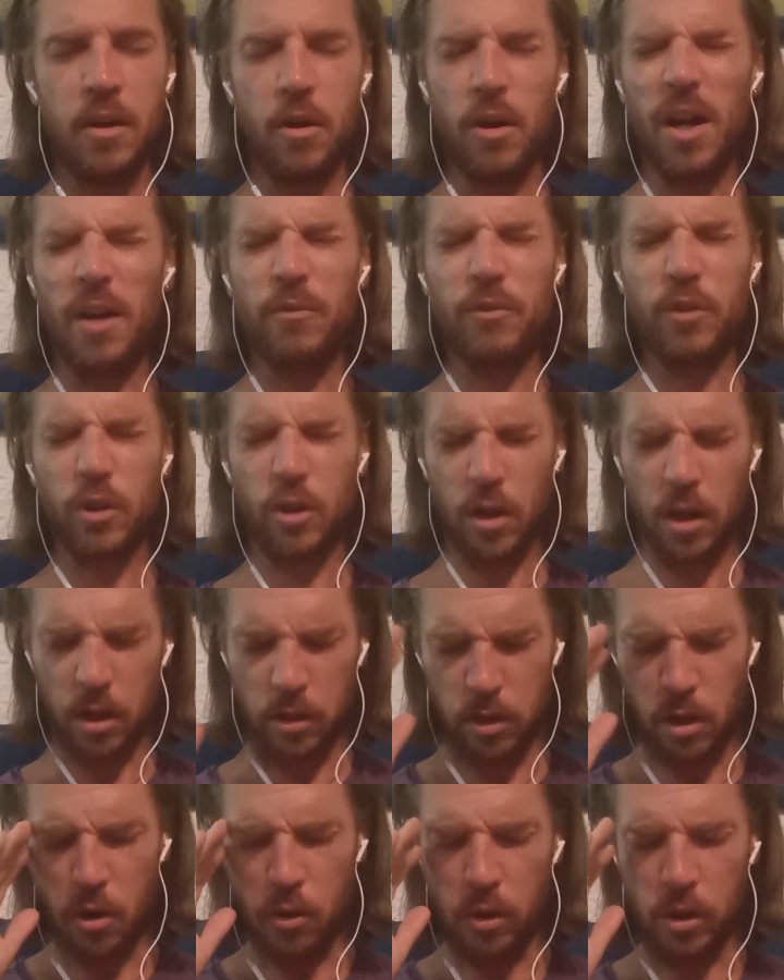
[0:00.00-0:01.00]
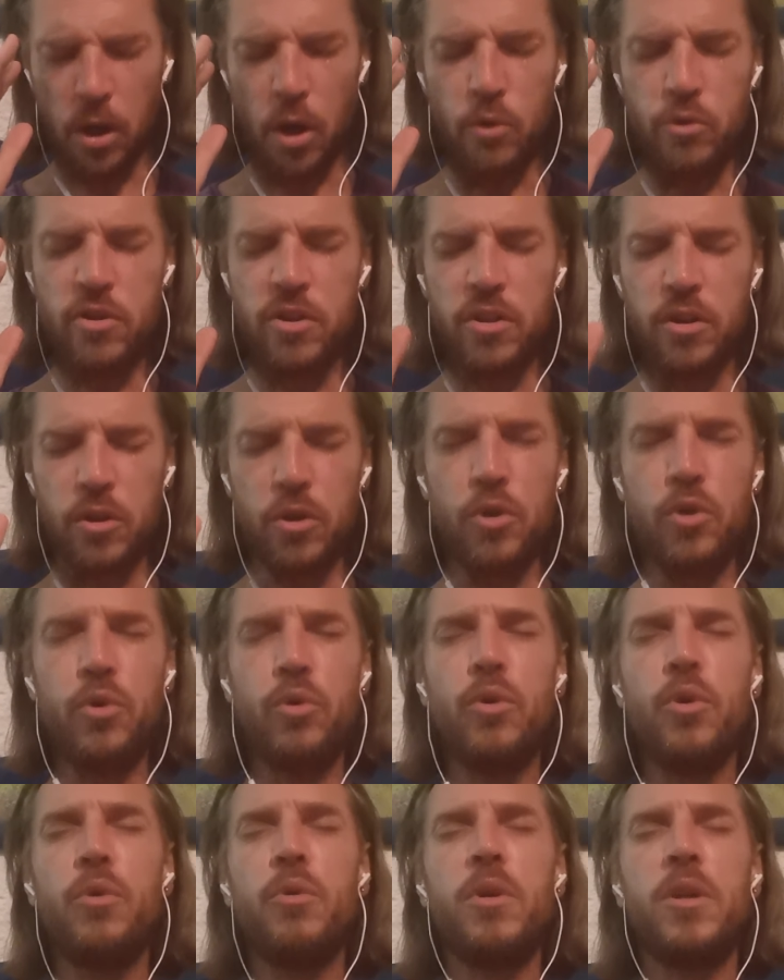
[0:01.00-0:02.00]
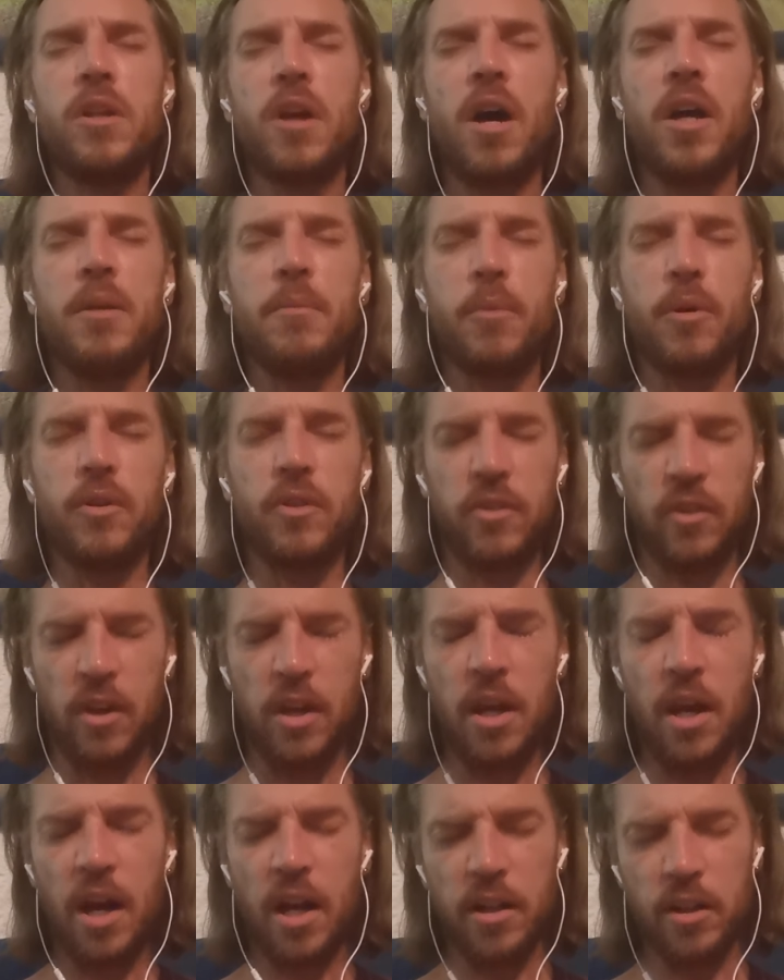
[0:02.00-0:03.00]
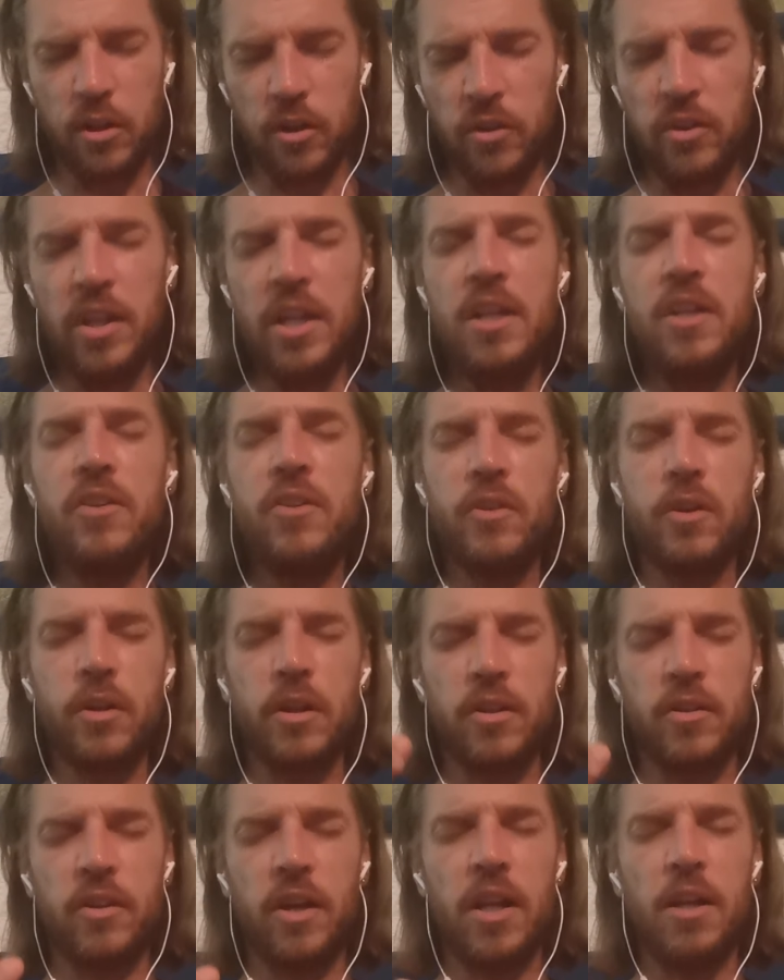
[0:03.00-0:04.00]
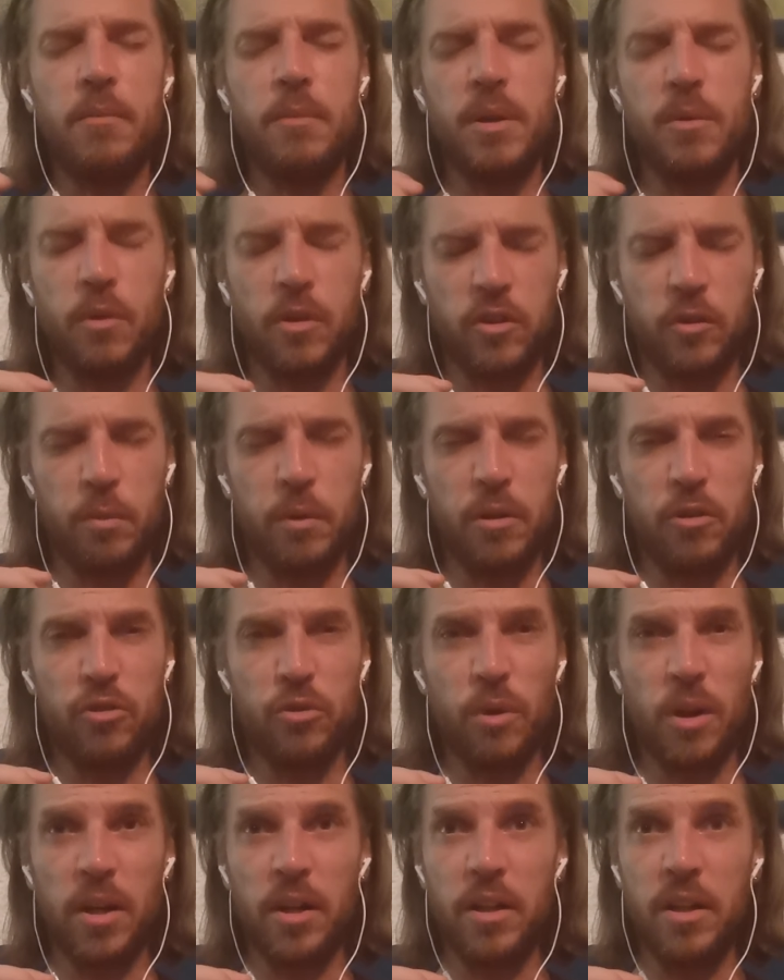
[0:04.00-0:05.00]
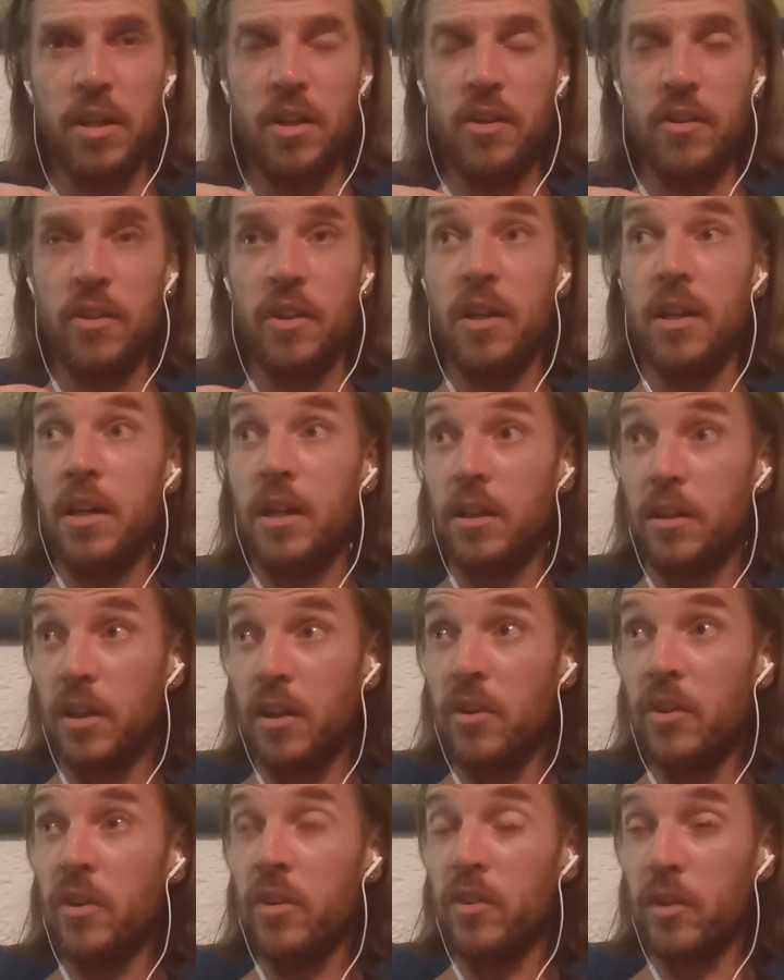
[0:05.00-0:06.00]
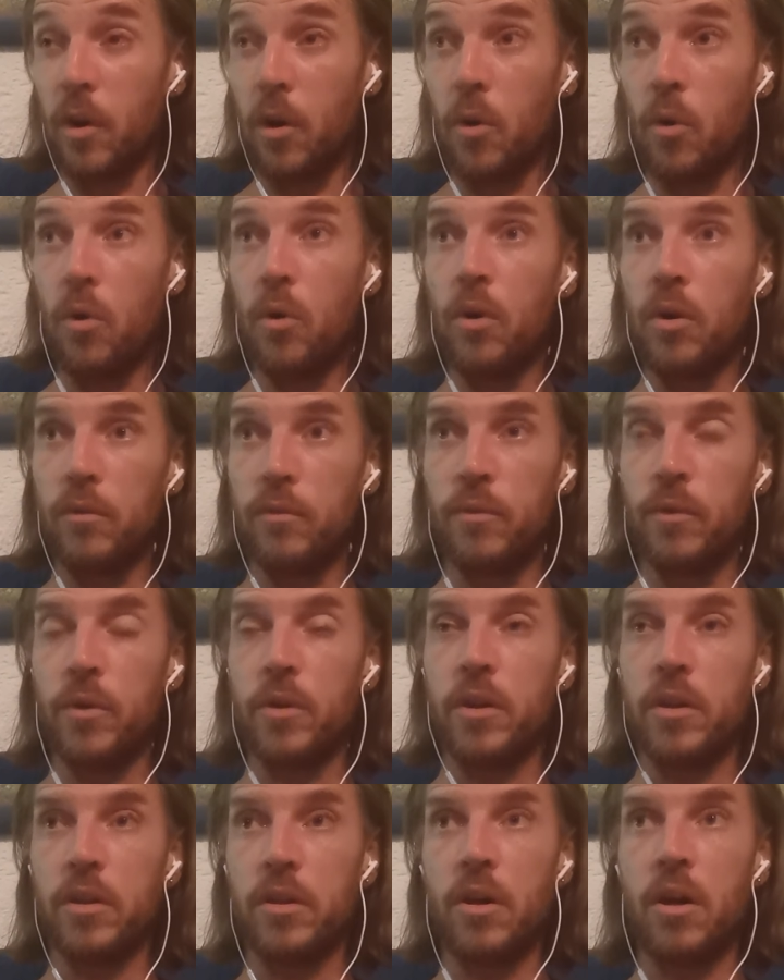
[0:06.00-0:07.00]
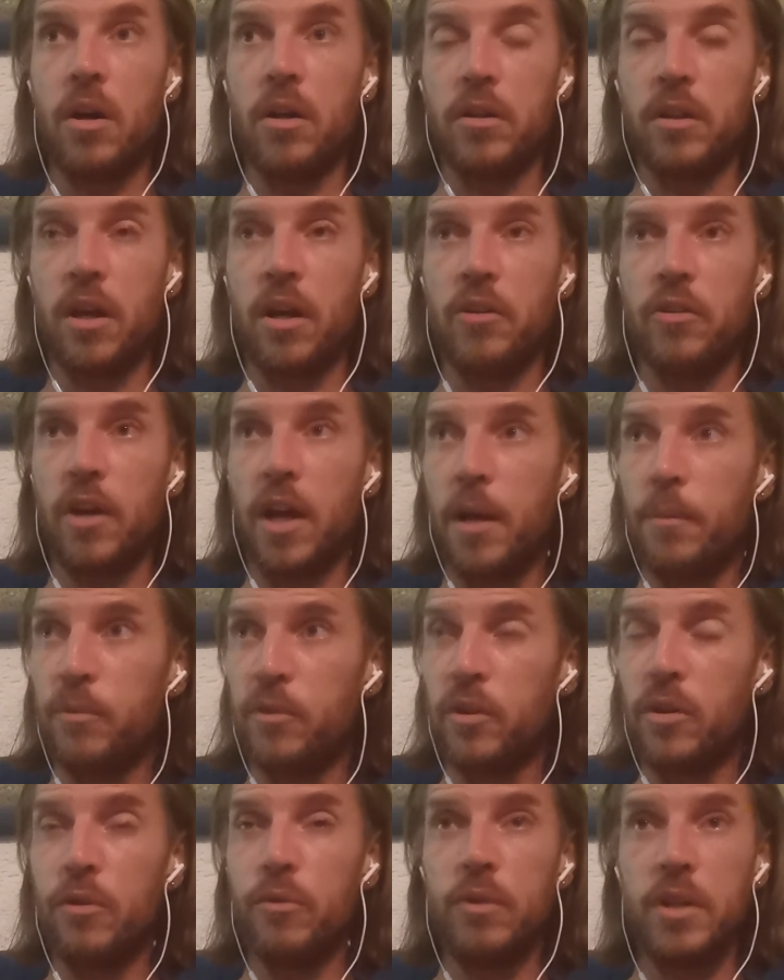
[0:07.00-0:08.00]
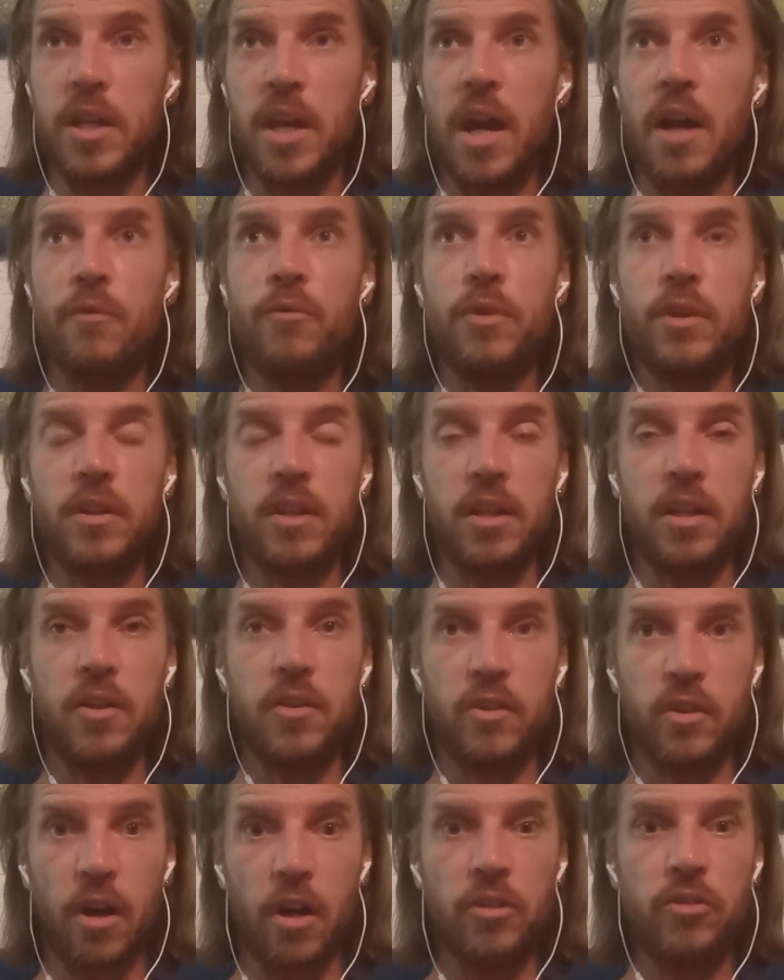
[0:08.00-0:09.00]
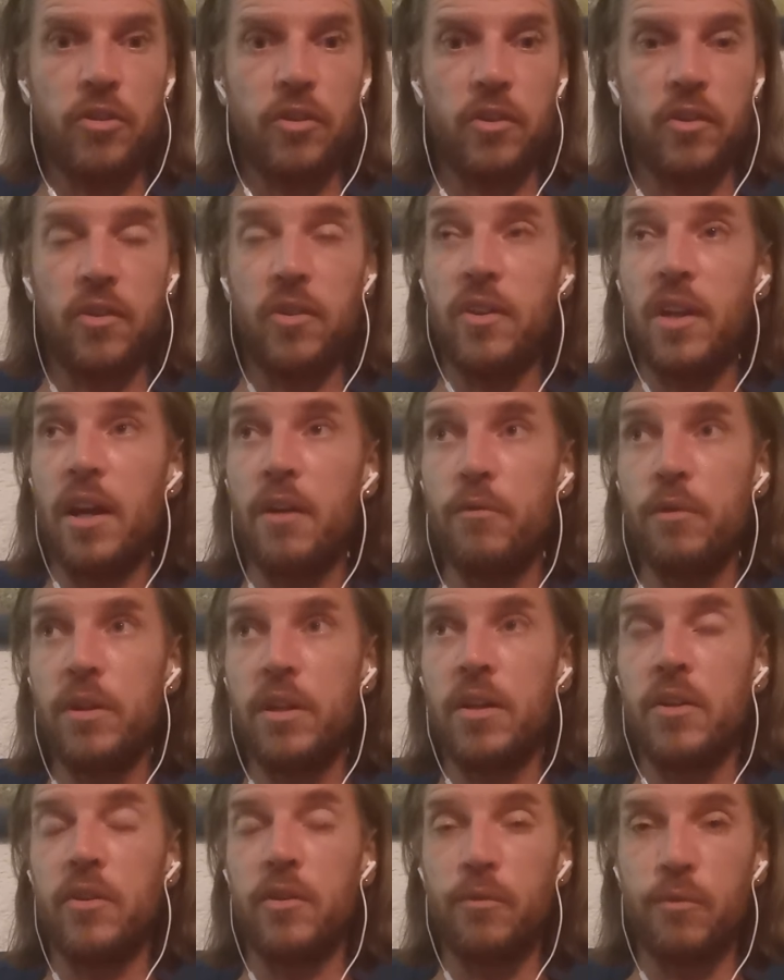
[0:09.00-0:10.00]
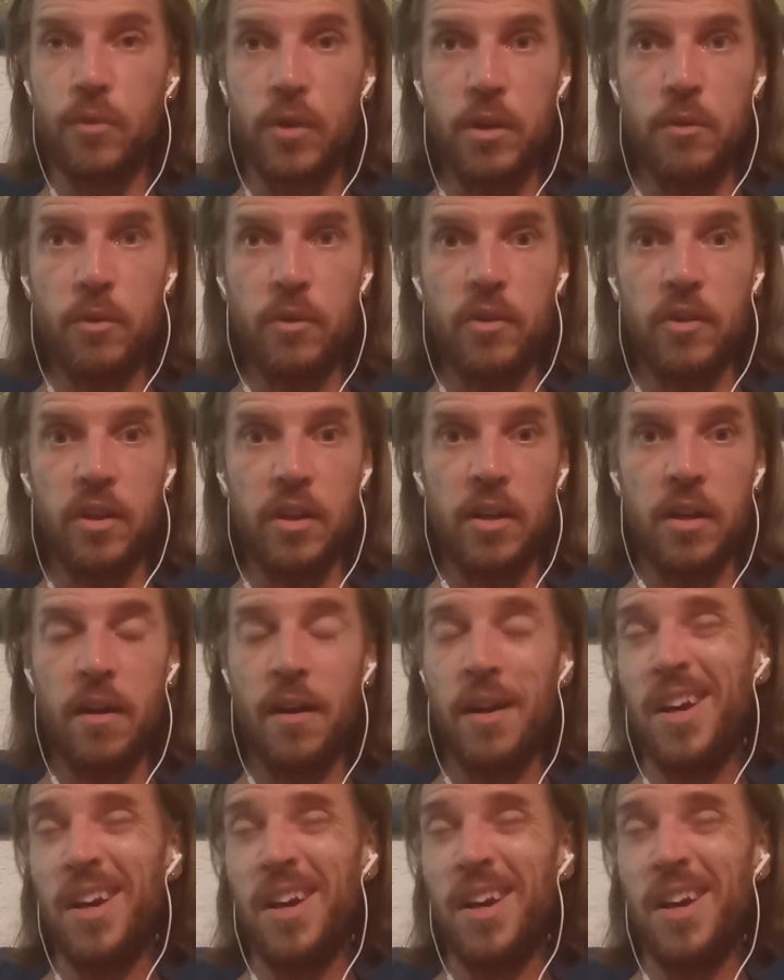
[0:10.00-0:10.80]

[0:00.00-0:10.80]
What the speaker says: Or I have to, no, I'll go to the guru in 9 months, and because he's going to tell me what spirituality is. This is all fucking God. Absolutely everything is consciousness. Everything is a frequency.